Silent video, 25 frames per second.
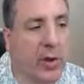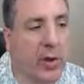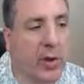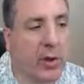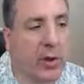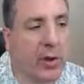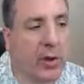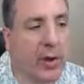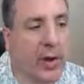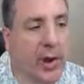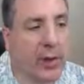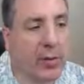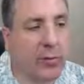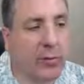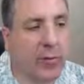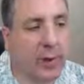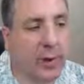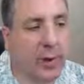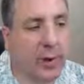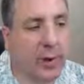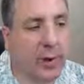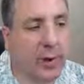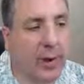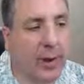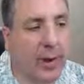That's
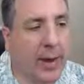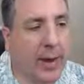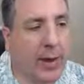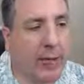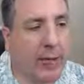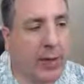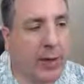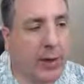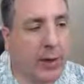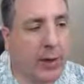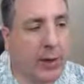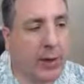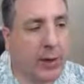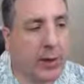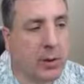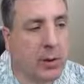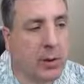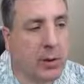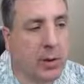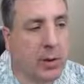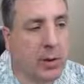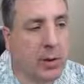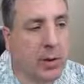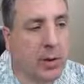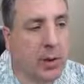11
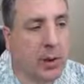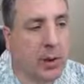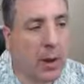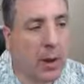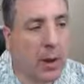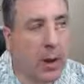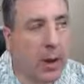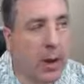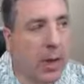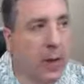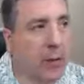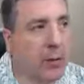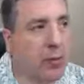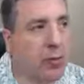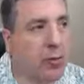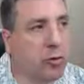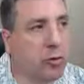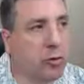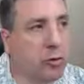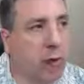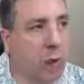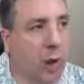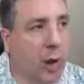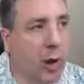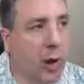and
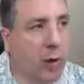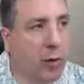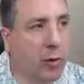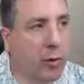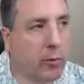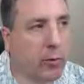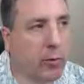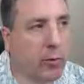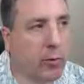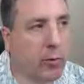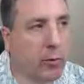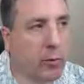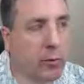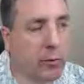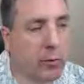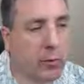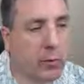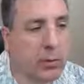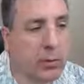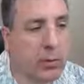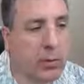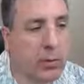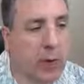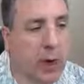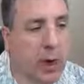12,
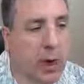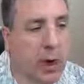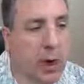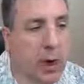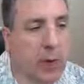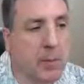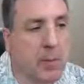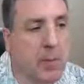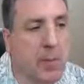okay?